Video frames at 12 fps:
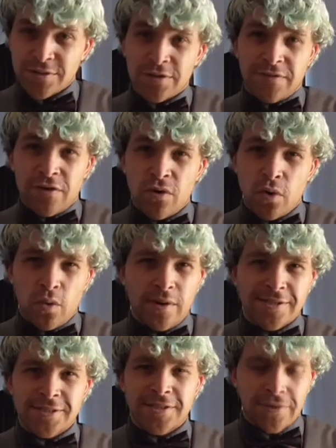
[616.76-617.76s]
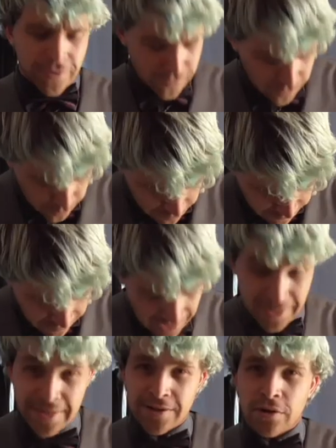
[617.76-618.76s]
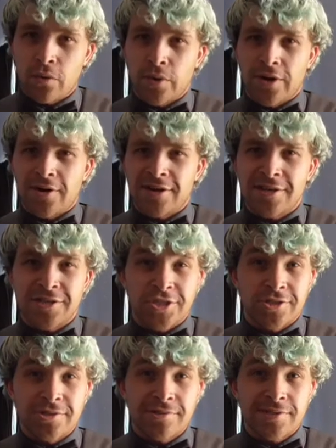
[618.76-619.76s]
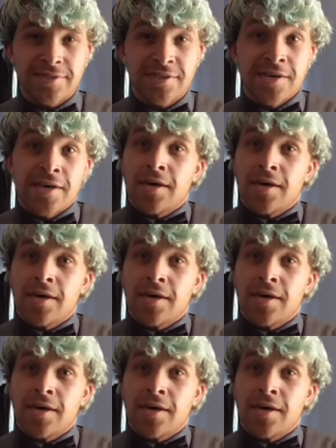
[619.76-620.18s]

sort of always gone with that and wearing shoes.